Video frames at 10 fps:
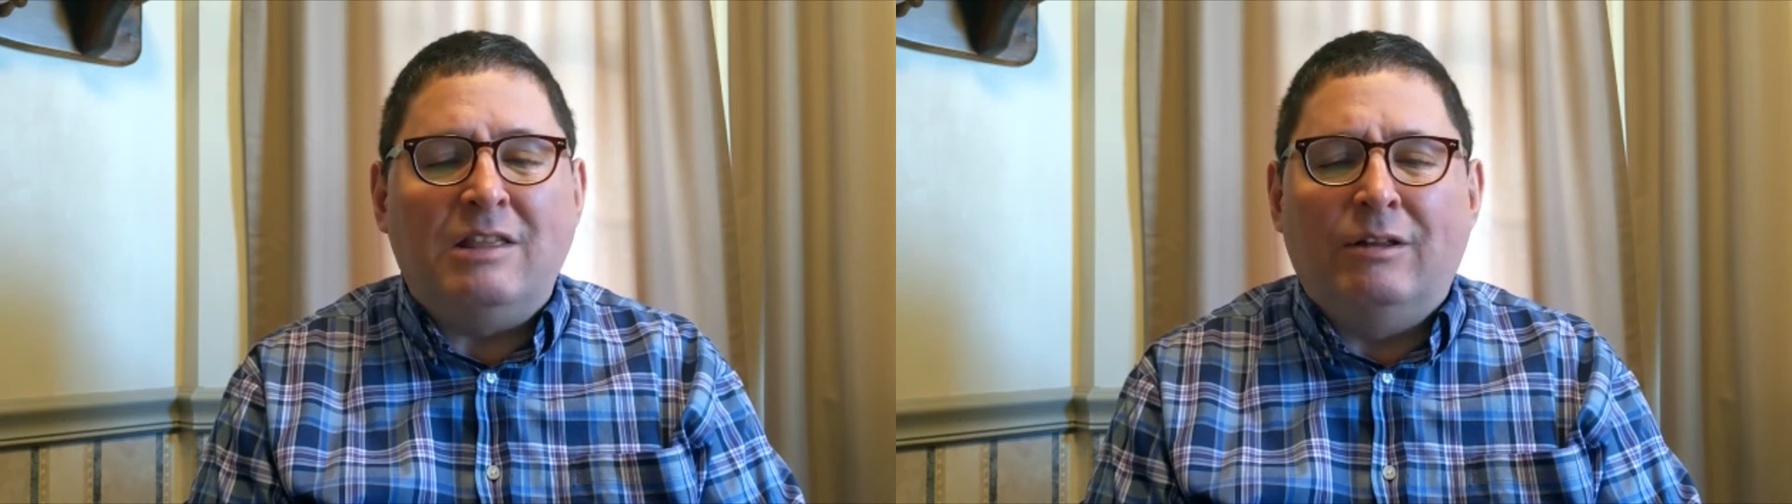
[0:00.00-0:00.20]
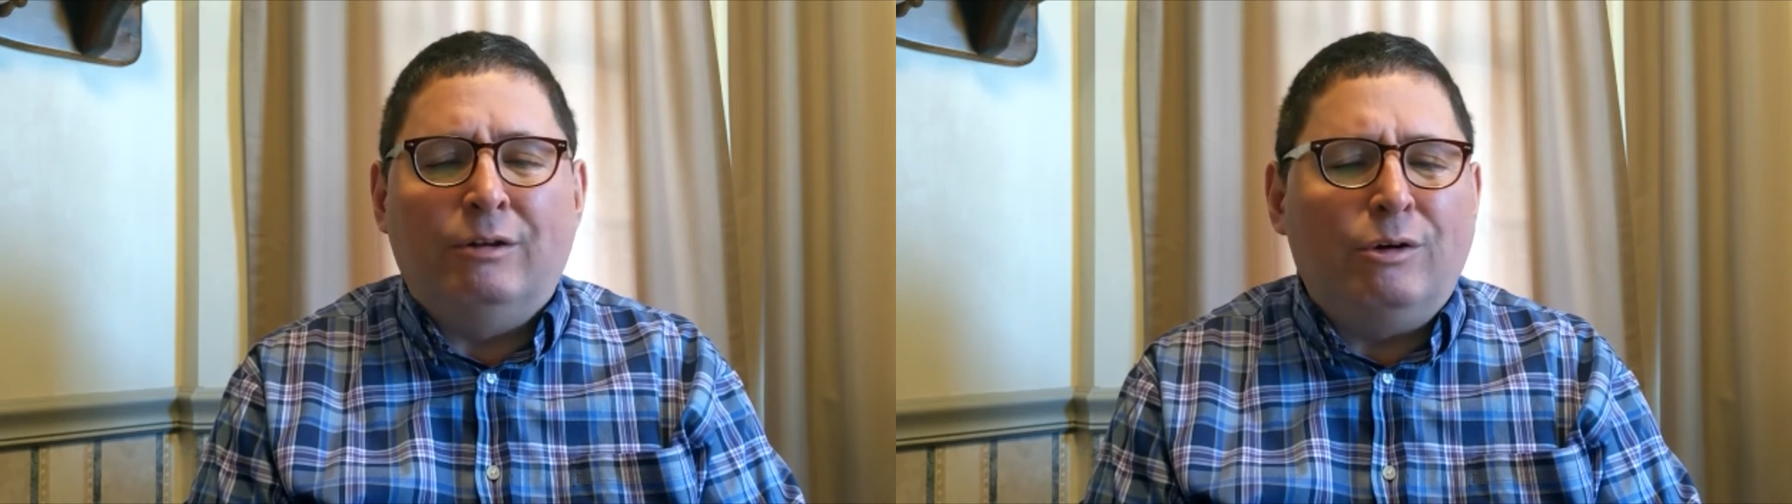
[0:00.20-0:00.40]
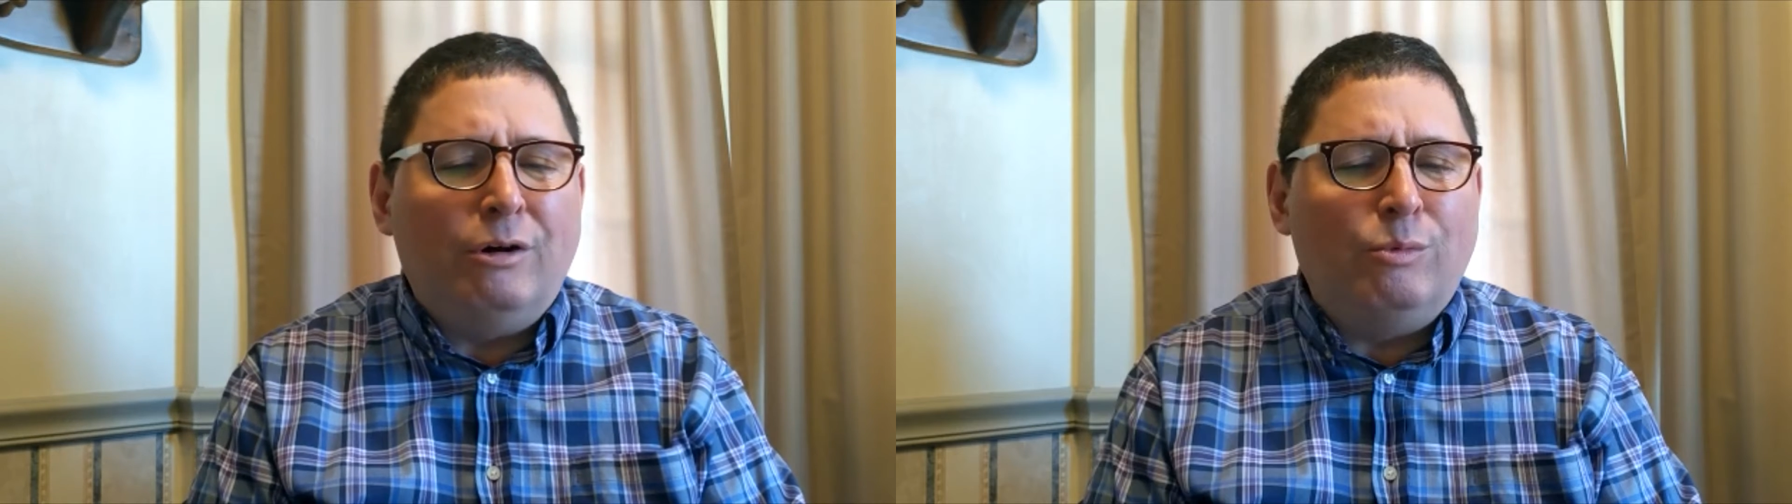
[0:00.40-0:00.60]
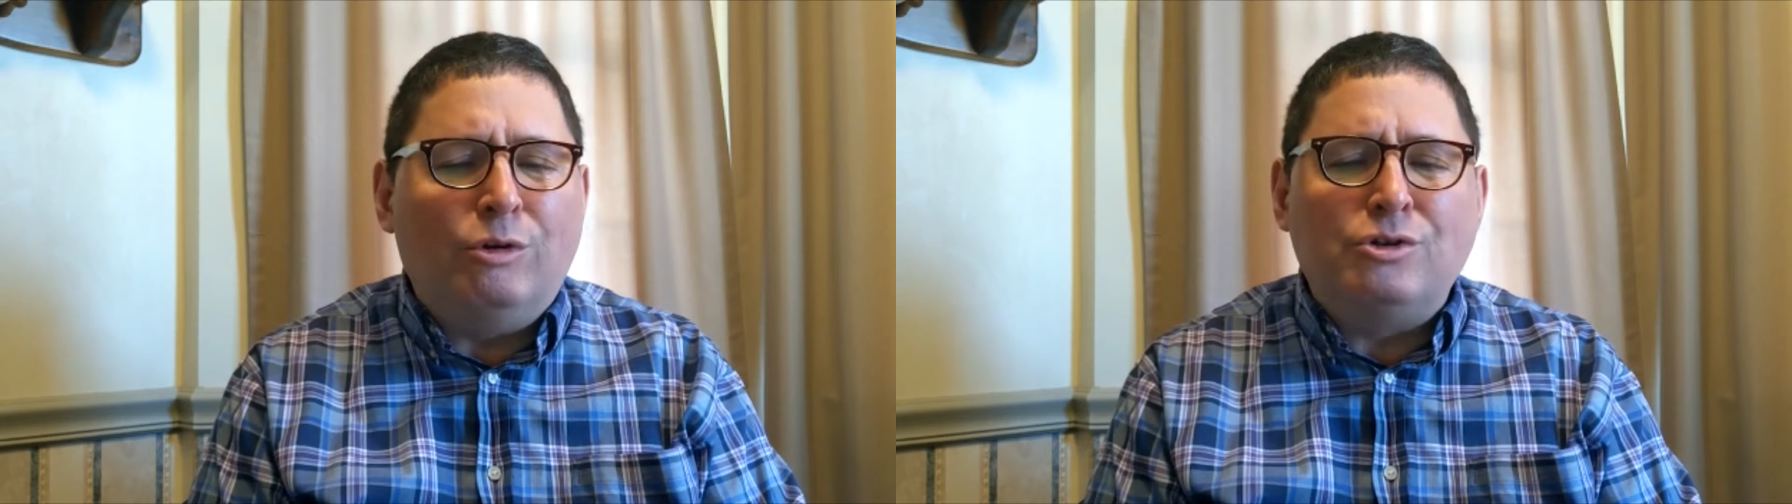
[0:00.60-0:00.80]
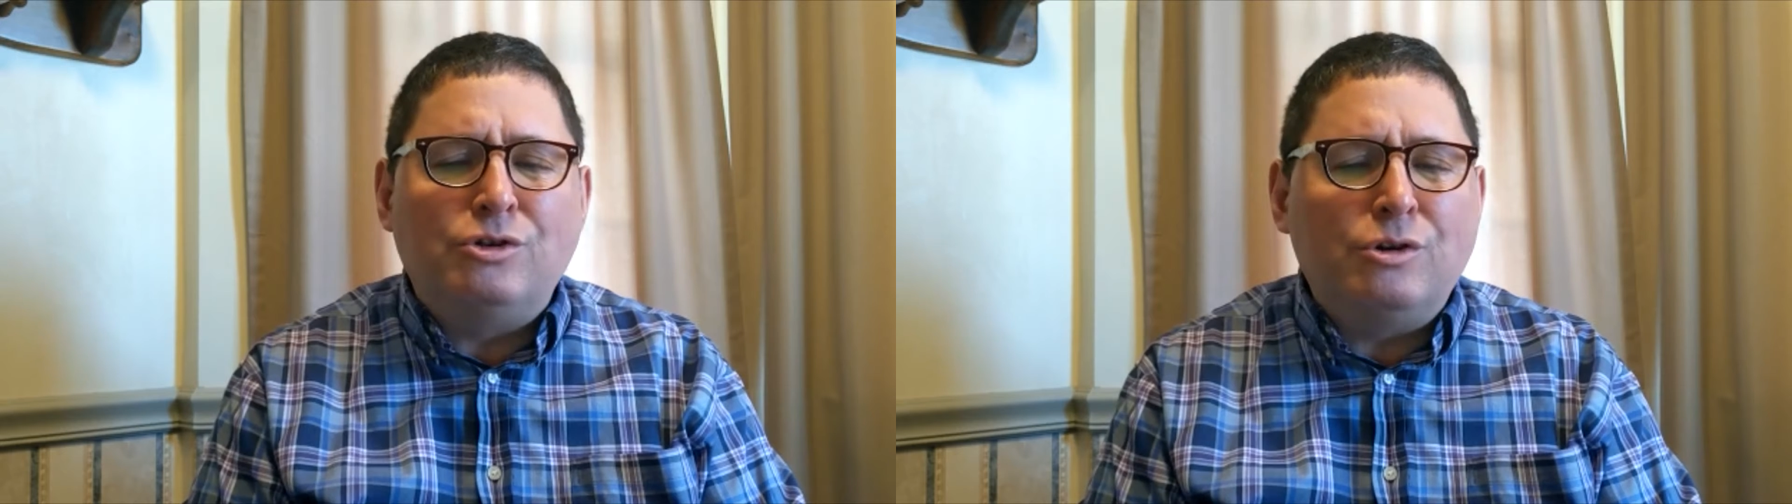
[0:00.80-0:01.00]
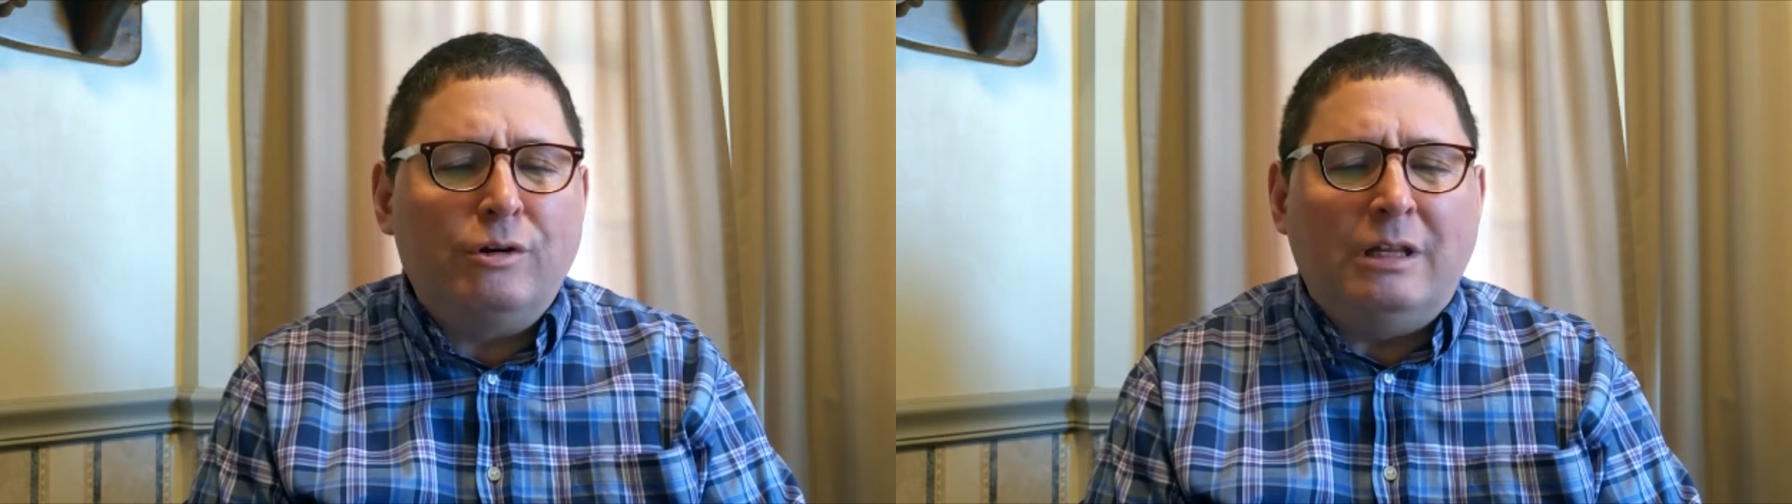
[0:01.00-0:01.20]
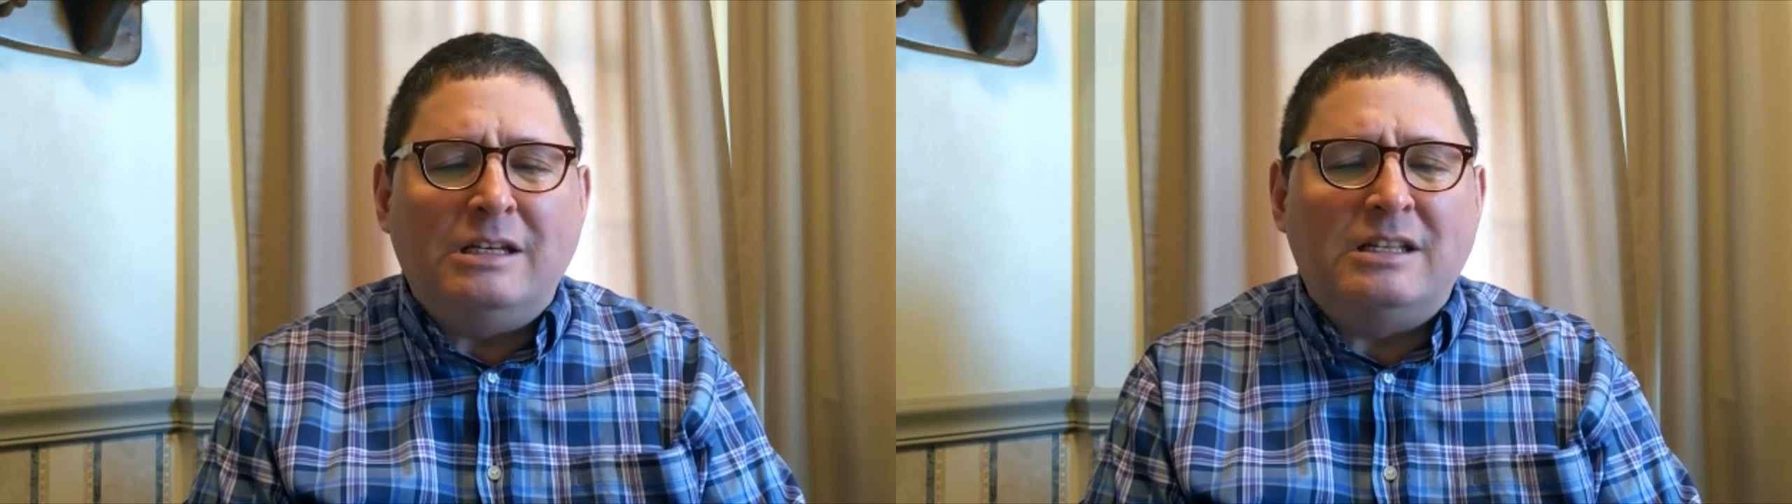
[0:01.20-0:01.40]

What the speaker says: 'The Lord will surely